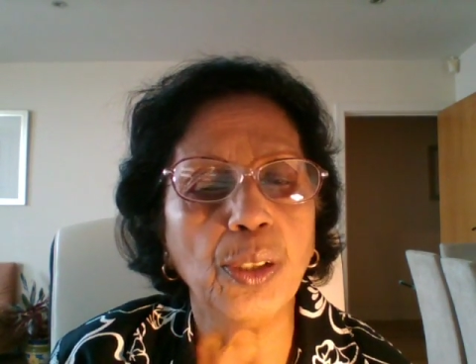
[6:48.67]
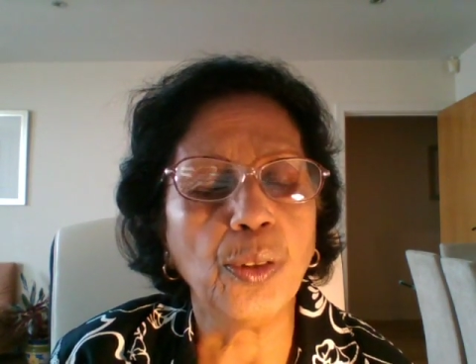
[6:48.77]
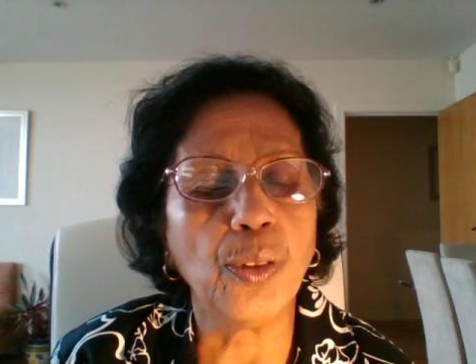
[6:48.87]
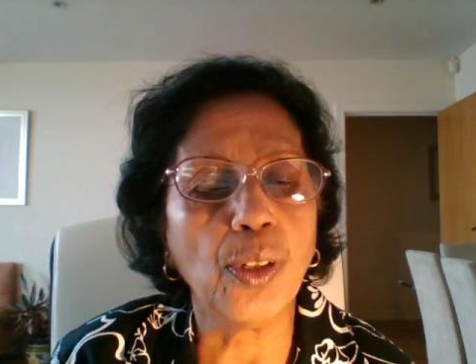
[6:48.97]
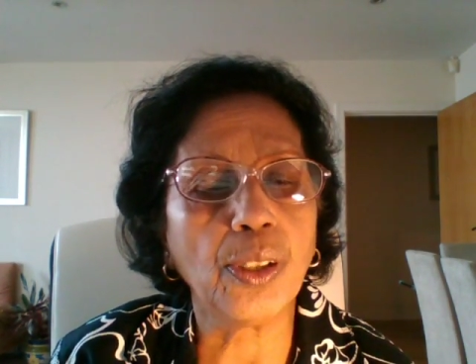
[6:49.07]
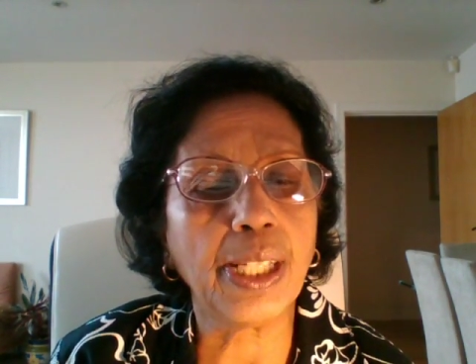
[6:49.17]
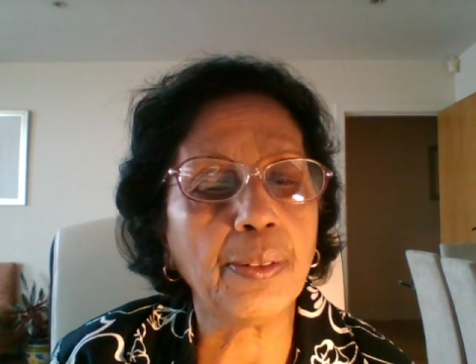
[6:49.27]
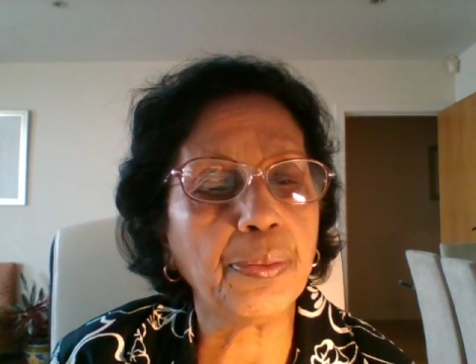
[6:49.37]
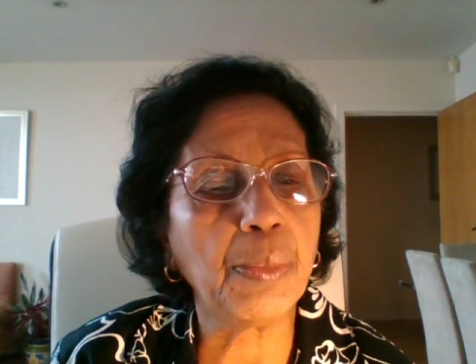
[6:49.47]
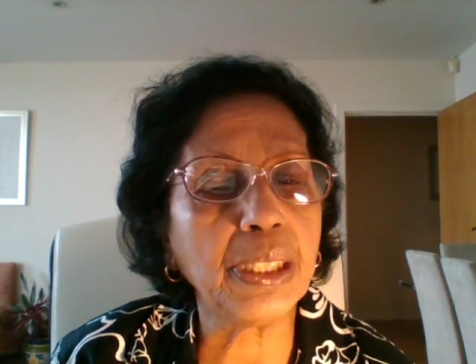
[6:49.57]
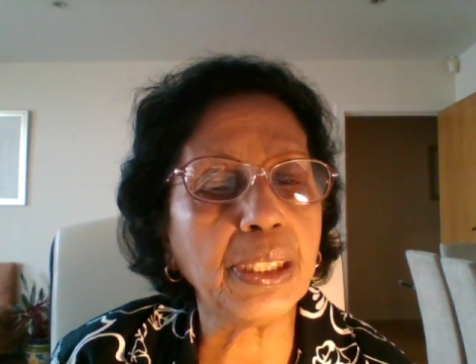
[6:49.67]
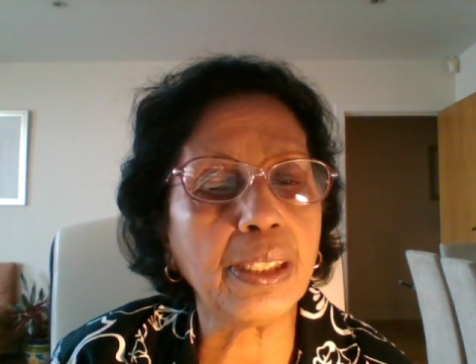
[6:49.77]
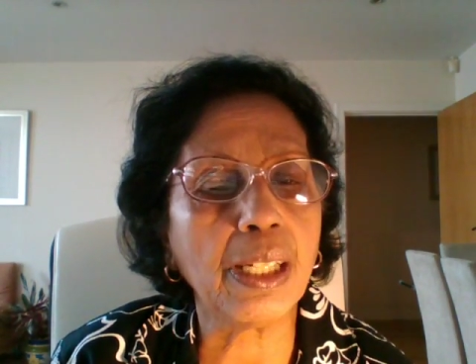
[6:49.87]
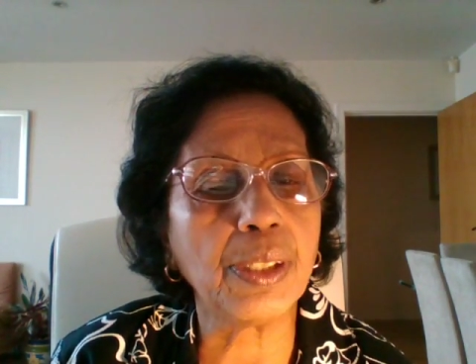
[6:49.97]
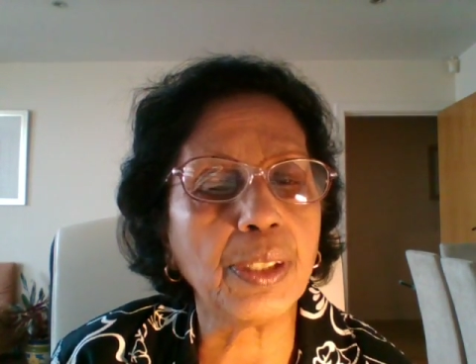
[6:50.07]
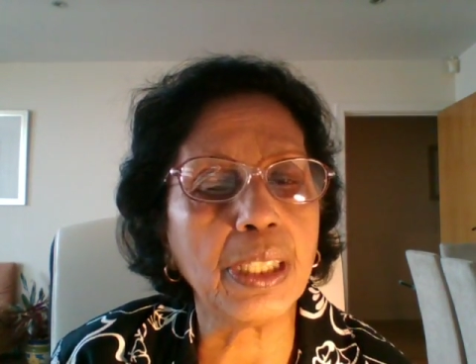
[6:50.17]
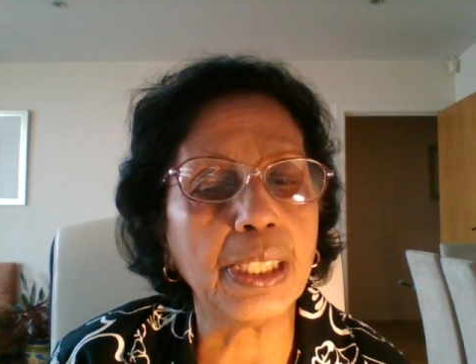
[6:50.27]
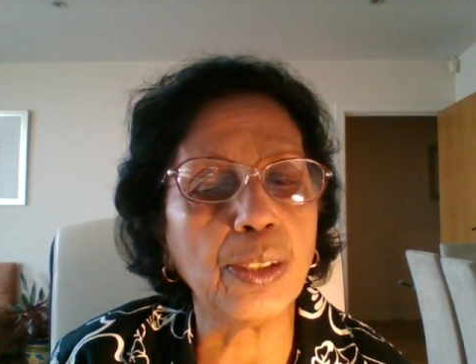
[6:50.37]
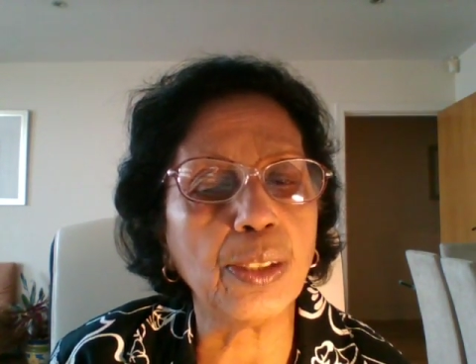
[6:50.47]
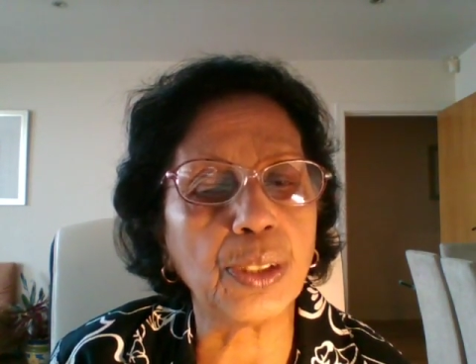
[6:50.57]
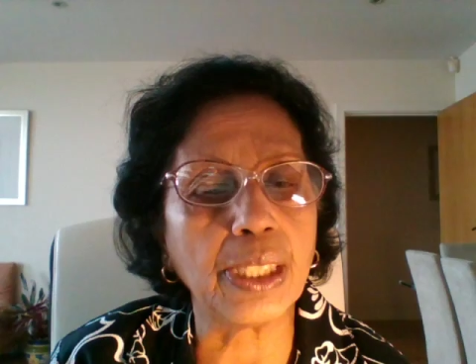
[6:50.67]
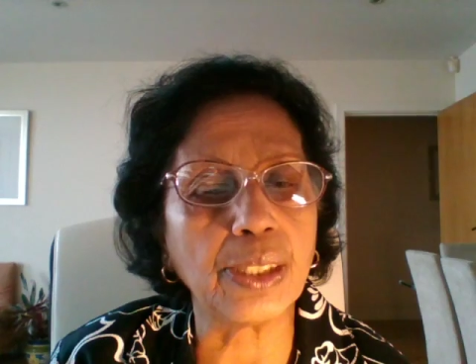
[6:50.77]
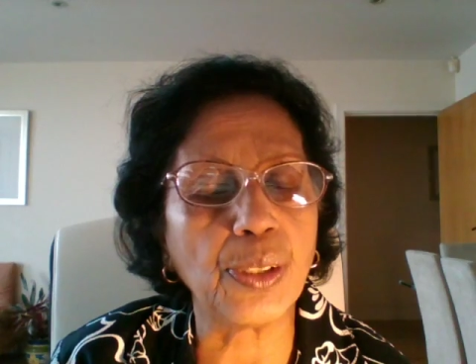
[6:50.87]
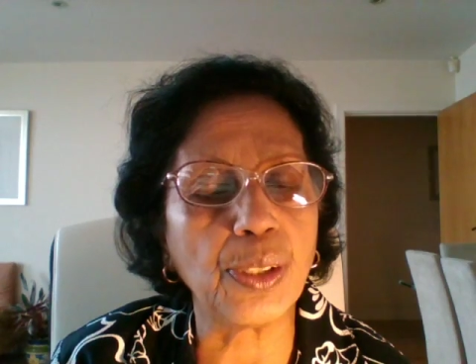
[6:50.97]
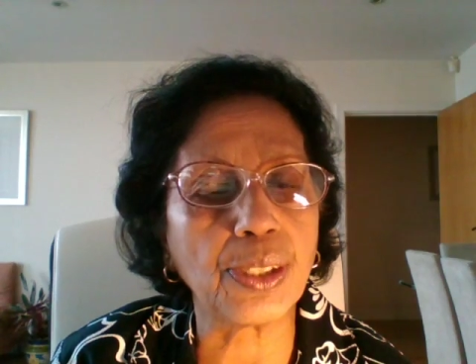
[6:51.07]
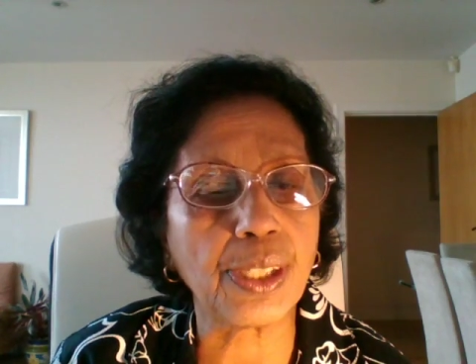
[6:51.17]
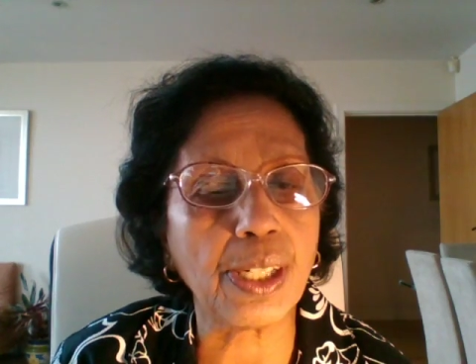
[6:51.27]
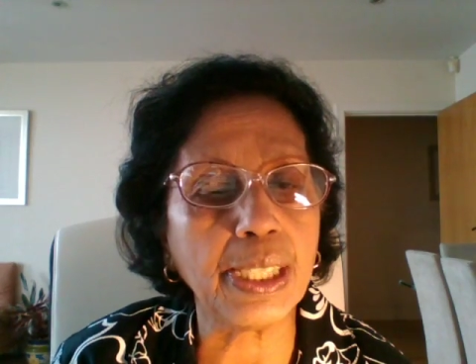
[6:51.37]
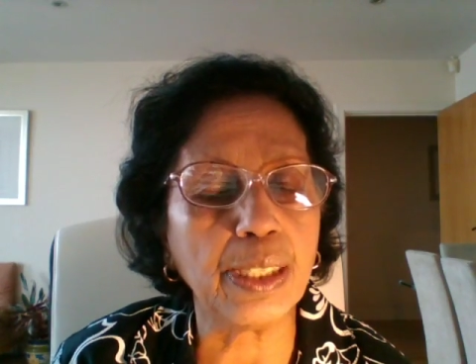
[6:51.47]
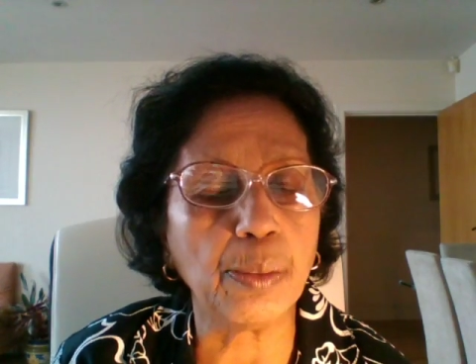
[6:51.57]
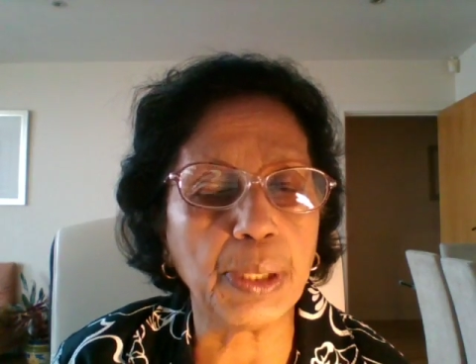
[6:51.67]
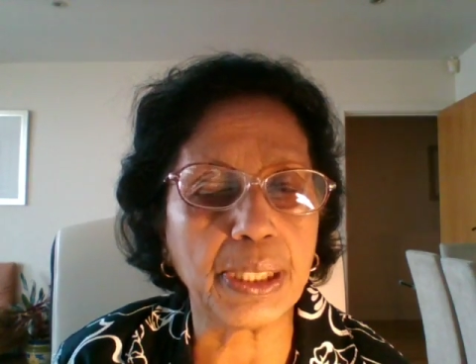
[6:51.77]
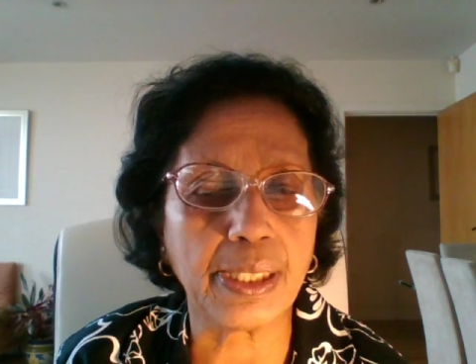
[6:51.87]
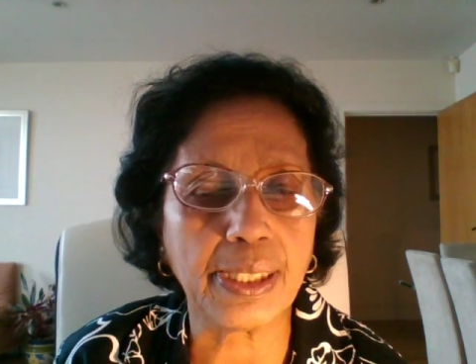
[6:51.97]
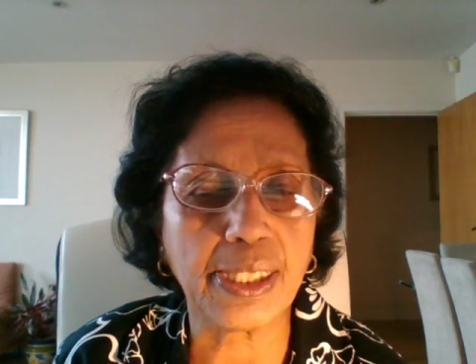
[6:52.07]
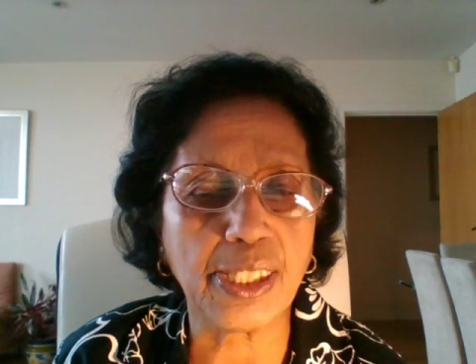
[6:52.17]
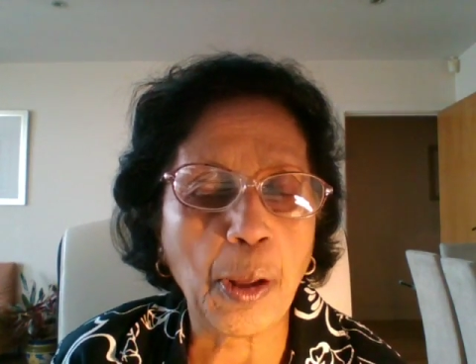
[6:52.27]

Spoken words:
You will not have much time to learn new things when you are starting the business.